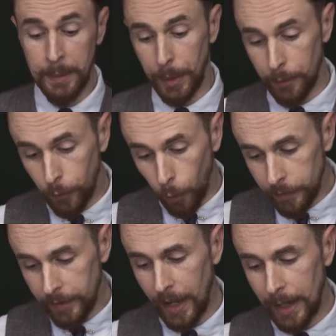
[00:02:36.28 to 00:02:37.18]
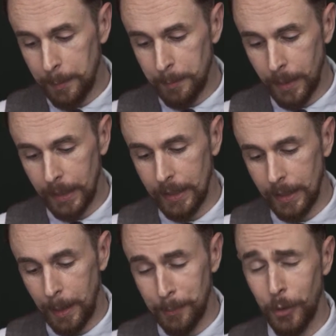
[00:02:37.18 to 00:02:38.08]
But of course, I'm
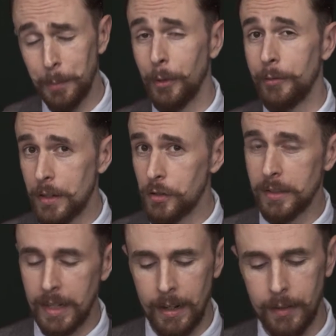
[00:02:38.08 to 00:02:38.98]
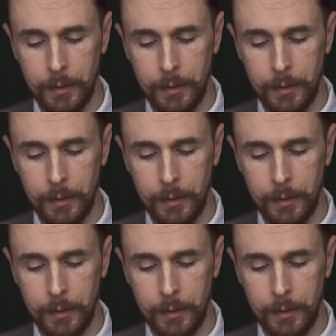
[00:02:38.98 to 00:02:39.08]
not a professional tailor,